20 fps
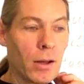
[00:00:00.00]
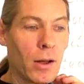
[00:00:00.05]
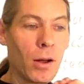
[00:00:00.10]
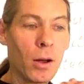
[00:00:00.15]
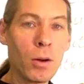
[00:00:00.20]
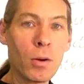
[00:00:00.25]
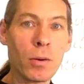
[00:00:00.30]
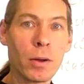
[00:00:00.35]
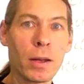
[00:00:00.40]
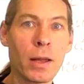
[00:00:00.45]

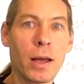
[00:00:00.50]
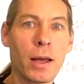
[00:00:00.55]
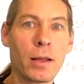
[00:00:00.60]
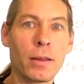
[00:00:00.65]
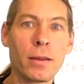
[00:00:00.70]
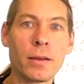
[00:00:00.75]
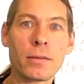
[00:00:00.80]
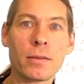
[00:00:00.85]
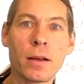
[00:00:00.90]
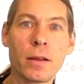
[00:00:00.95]
oh, it
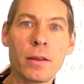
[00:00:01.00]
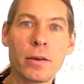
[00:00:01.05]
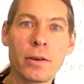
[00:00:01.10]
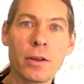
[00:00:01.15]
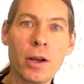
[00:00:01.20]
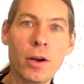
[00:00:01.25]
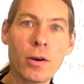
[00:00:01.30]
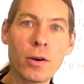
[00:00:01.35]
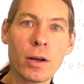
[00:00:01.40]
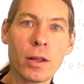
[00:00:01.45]
had this other
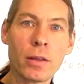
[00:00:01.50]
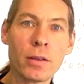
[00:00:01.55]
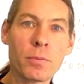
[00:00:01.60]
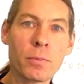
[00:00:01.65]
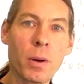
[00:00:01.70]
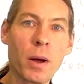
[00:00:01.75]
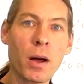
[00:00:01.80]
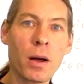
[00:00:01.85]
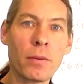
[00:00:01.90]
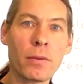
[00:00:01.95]
yoga, this
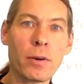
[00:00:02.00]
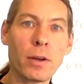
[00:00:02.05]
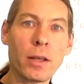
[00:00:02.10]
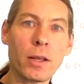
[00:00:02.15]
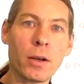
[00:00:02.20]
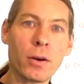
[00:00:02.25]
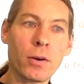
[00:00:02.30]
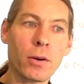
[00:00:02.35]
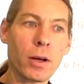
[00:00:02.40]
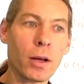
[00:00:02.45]
poverty
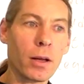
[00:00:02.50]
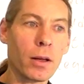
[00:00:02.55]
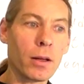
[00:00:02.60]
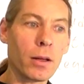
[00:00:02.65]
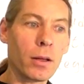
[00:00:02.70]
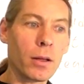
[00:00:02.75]
yoga.